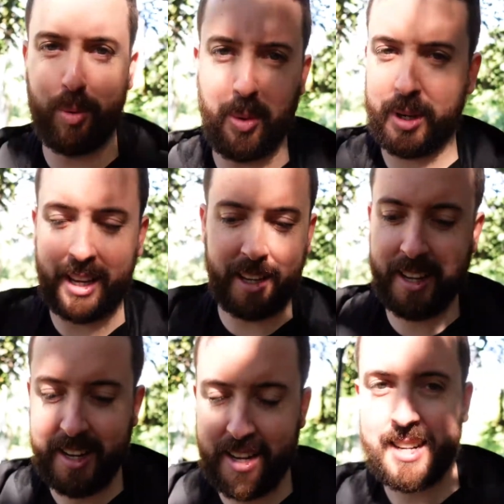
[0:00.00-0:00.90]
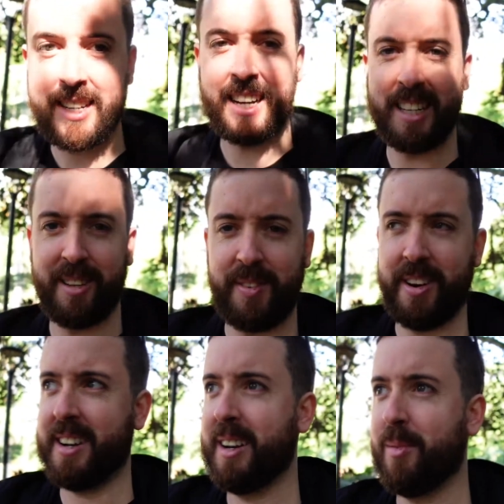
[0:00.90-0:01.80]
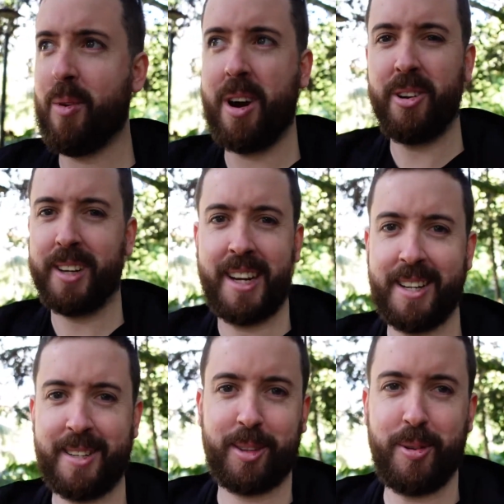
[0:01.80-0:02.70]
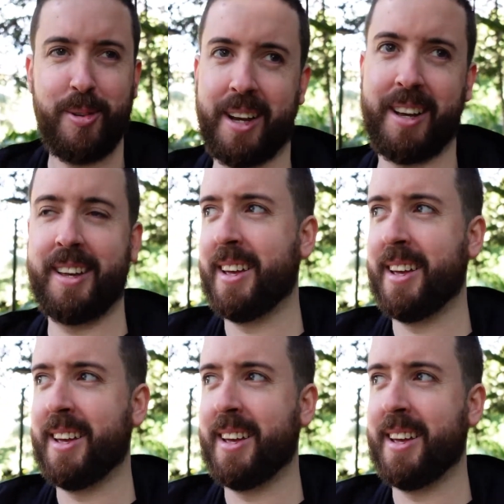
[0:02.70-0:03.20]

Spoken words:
walking to get to the ferry, and why not get a scooter?